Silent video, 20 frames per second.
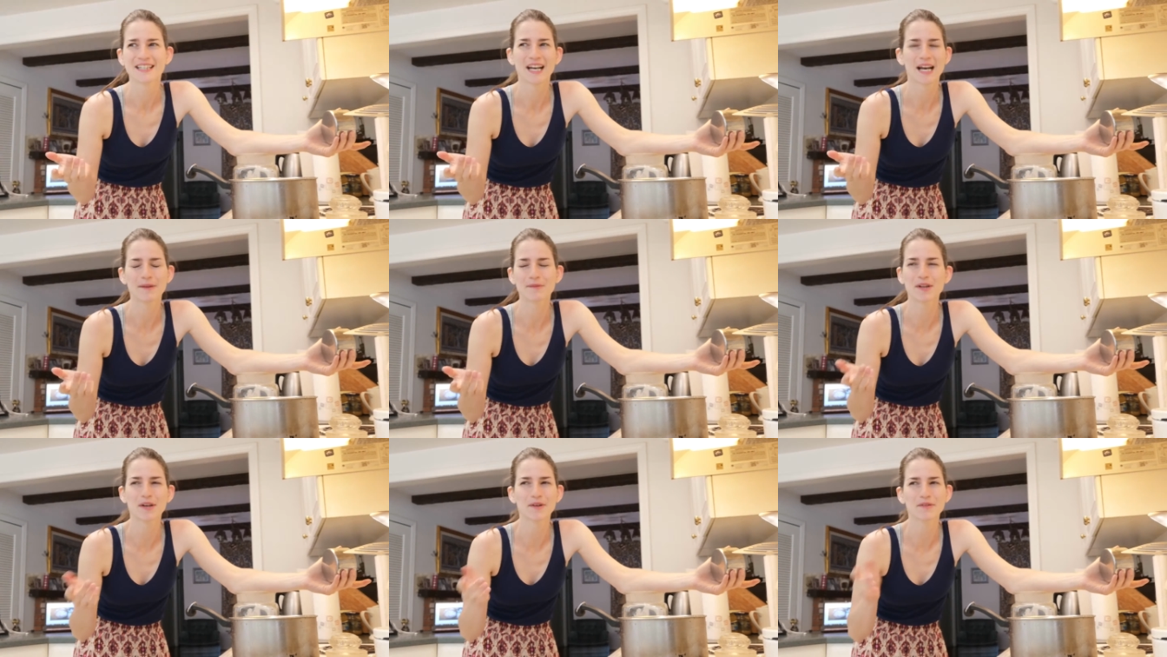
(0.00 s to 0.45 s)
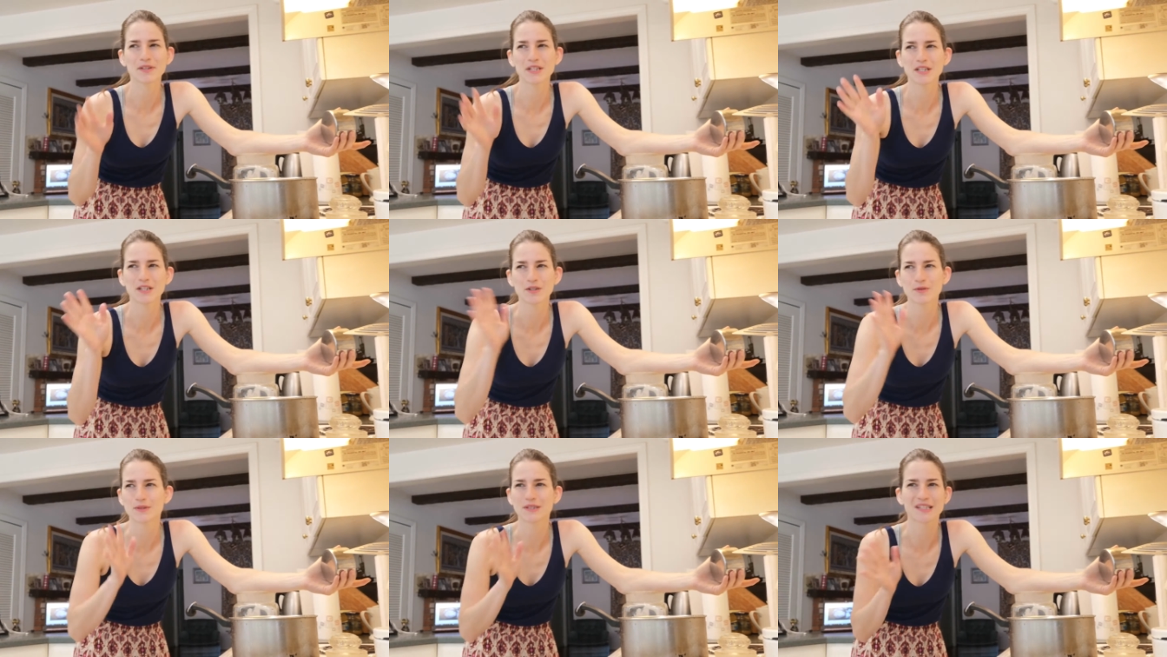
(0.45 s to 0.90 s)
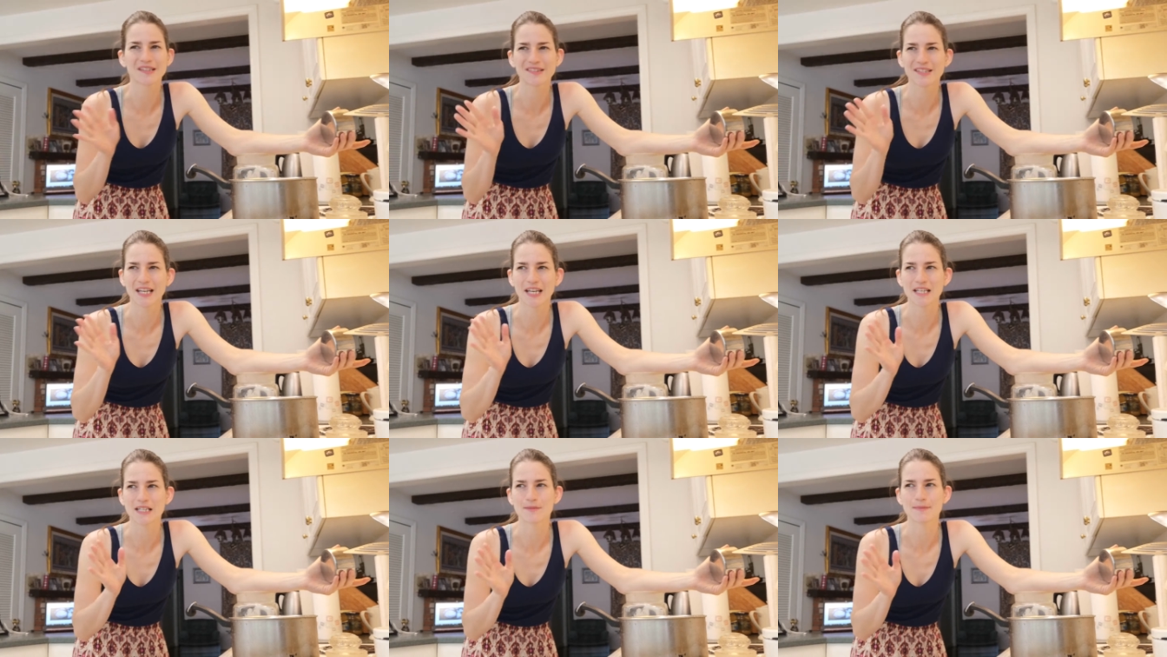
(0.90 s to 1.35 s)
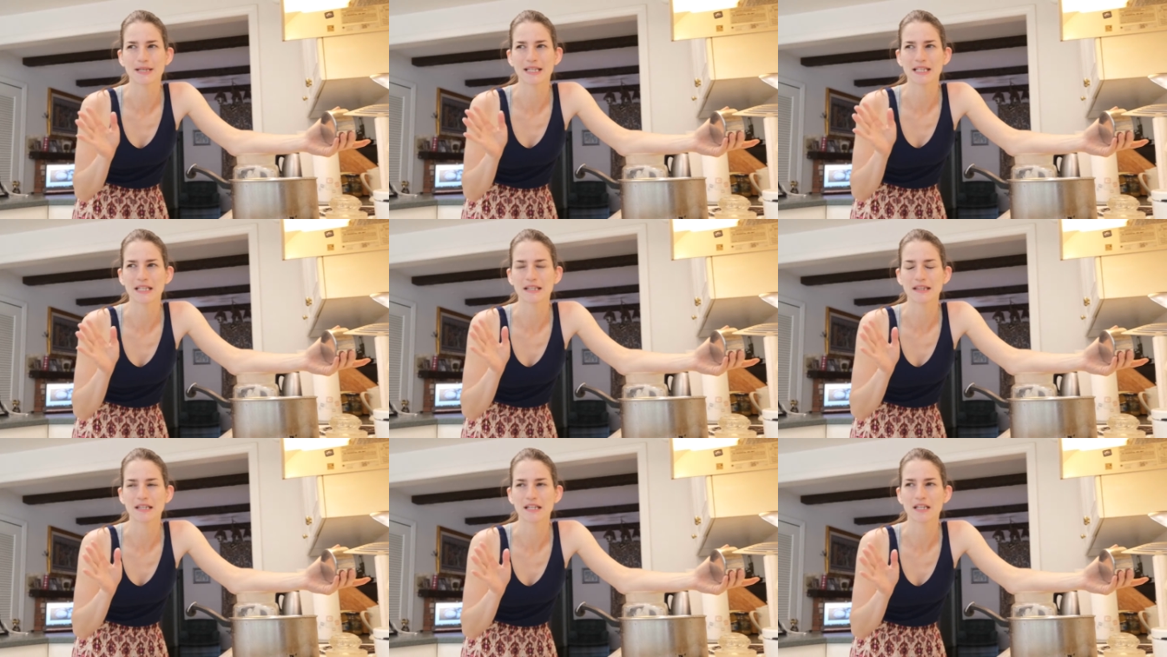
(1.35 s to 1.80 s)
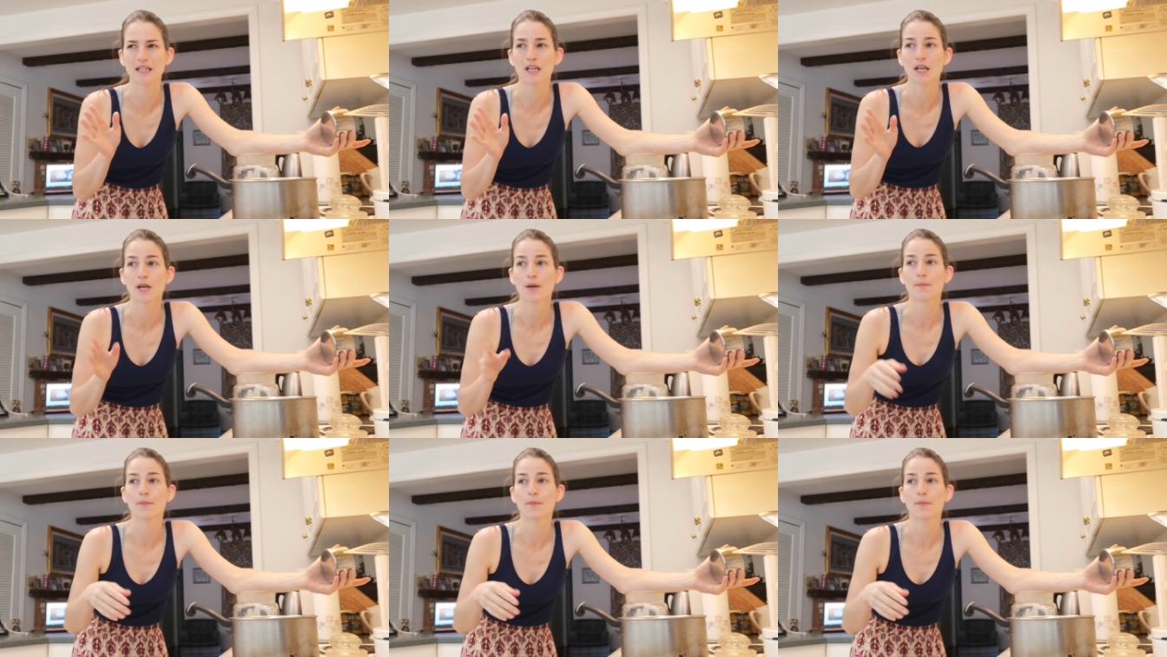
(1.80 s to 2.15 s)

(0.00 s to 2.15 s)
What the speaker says: I'm not really good with this candy making thing.